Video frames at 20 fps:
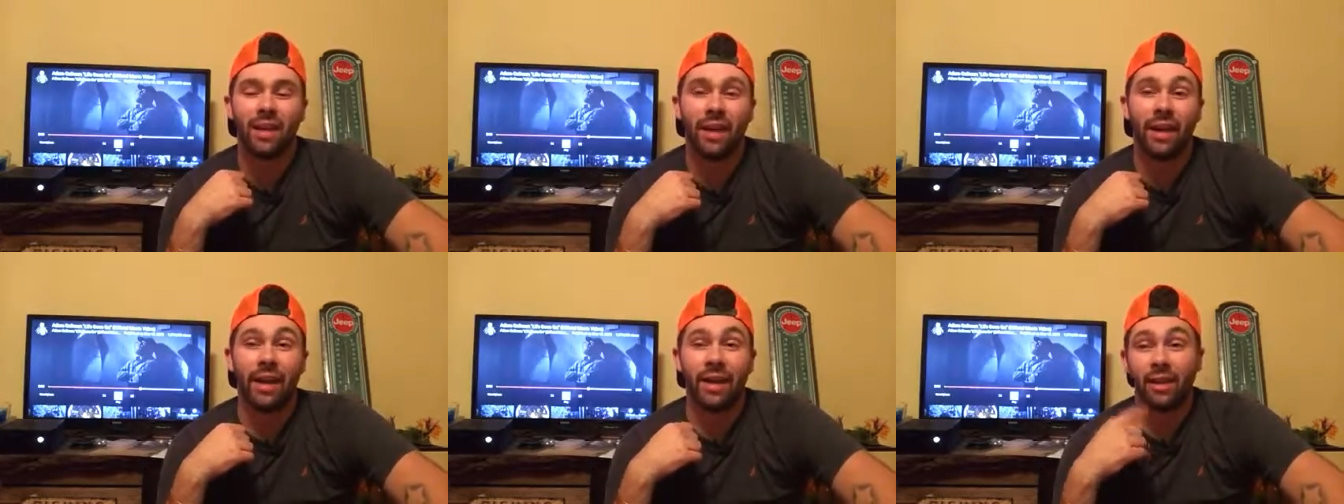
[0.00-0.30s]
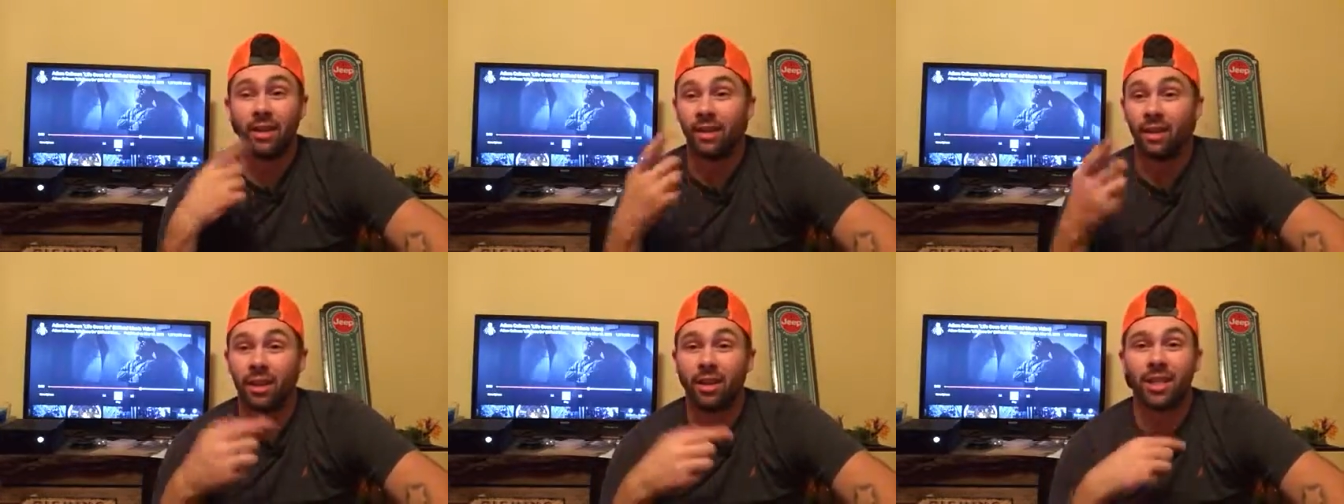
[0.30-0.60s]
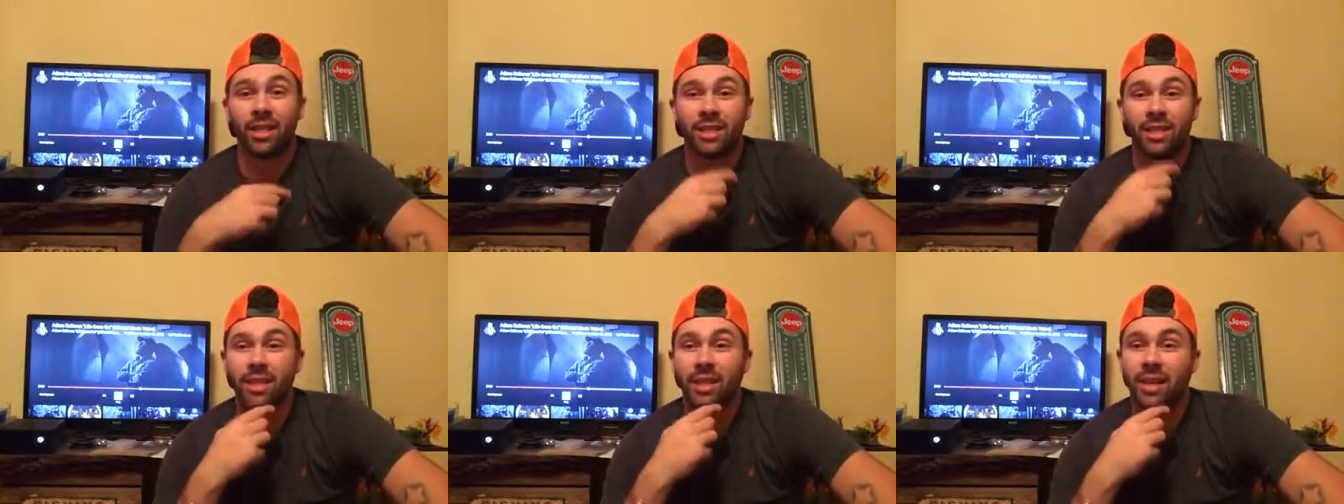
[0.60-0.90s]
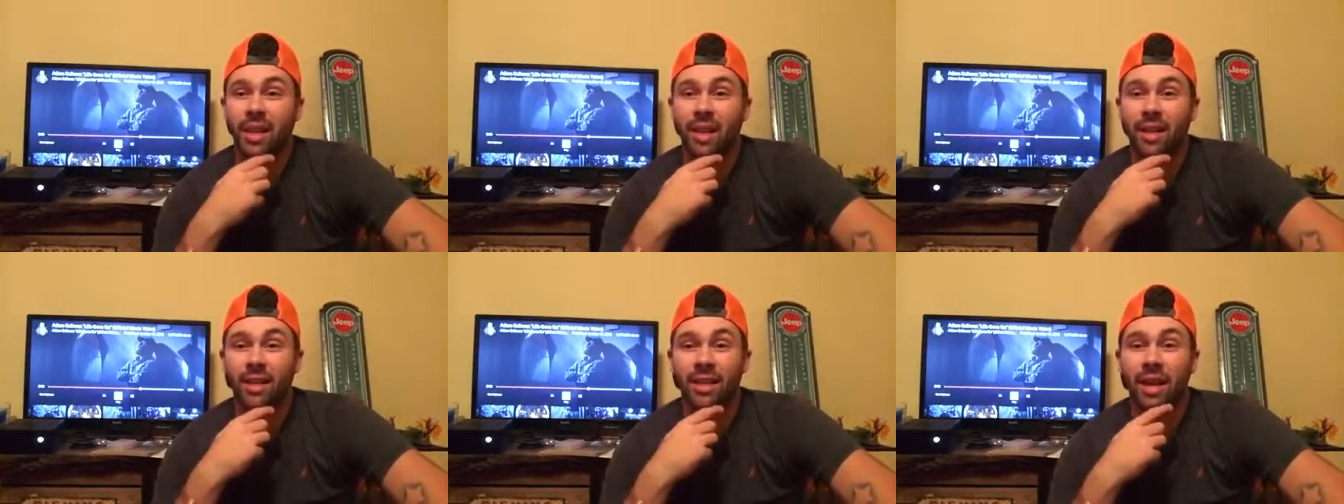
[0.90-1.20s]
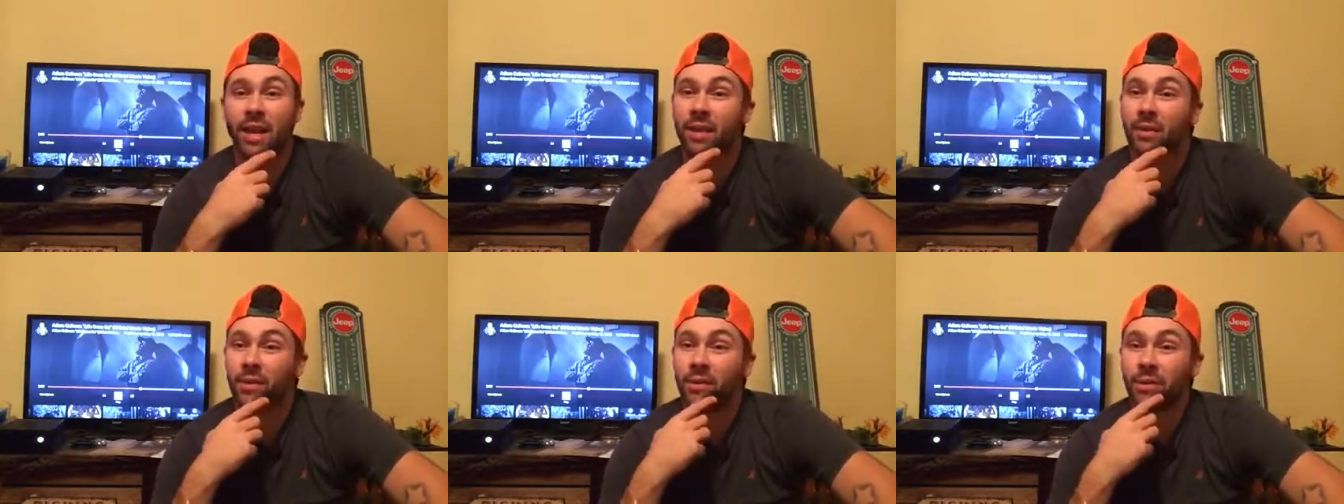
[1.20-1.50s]
and like I said,
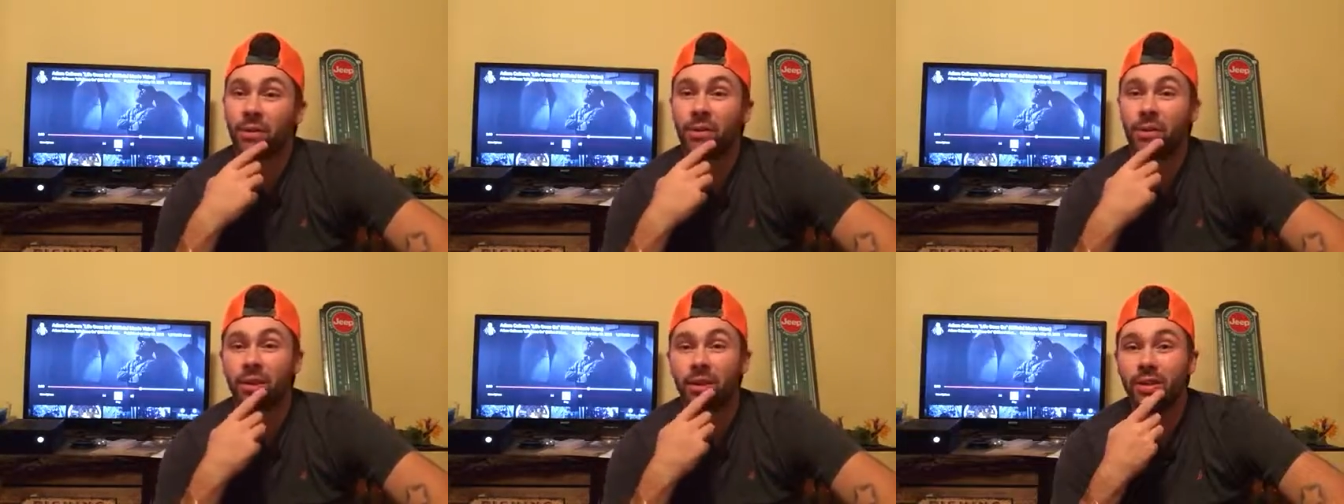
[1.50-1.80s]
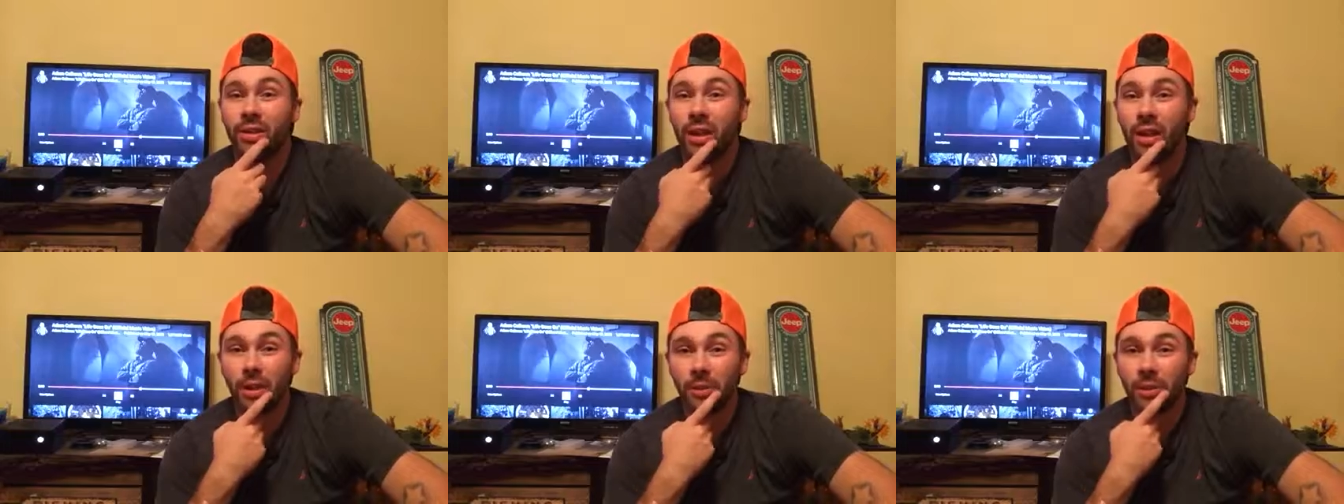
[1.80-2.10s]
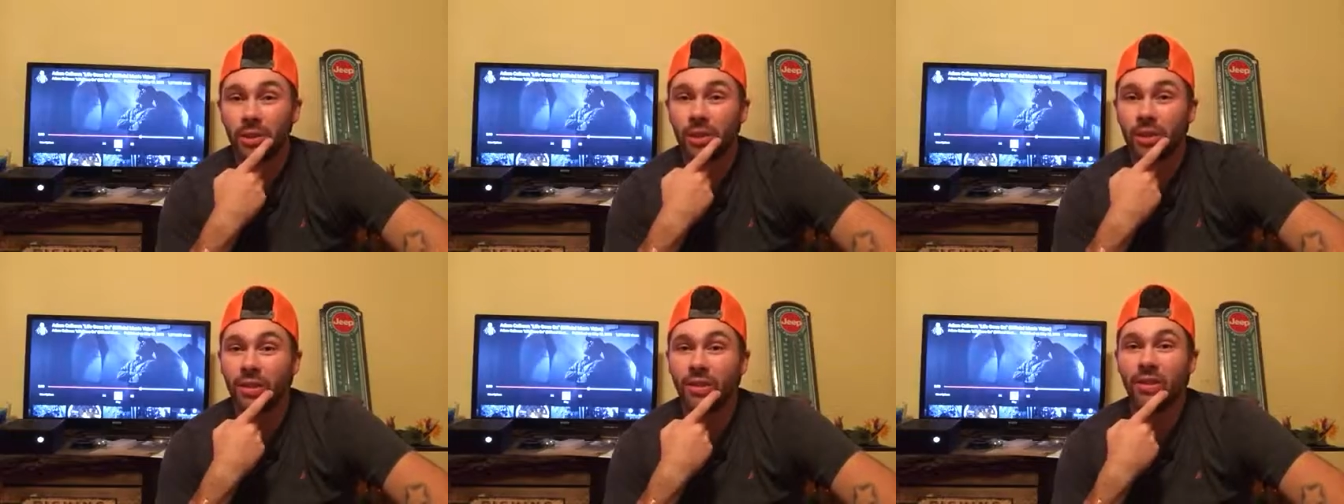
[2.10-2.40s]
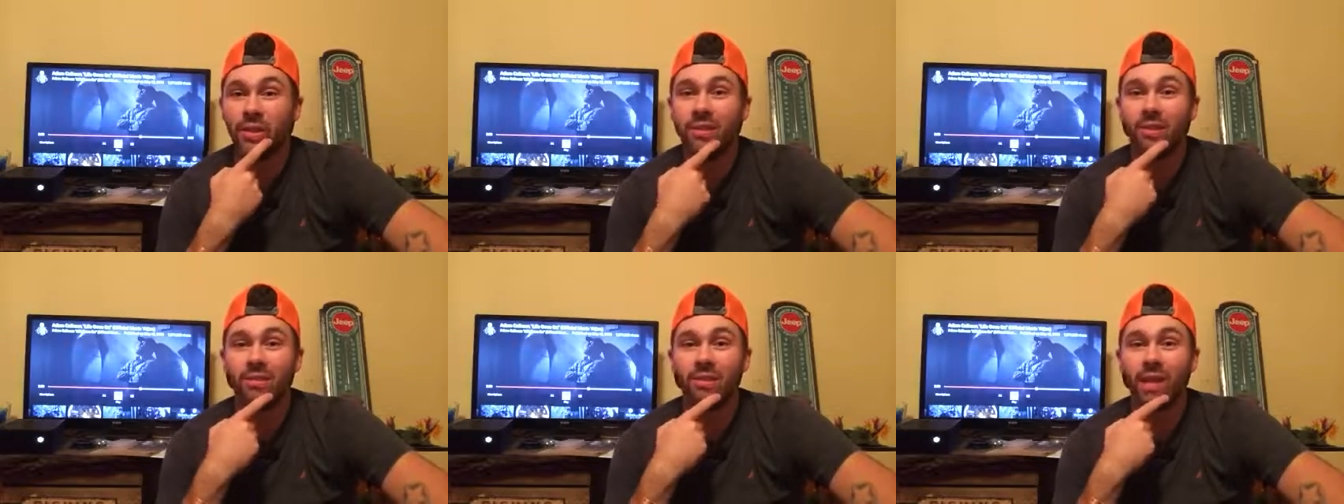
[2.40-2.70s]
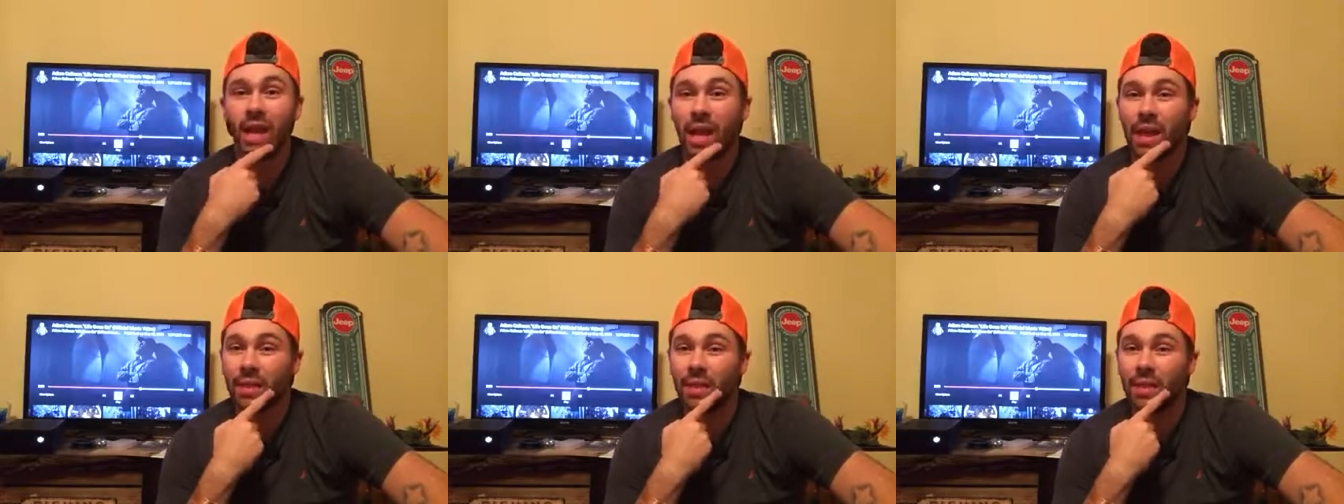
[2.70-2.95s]
Calhoun and Upchurch,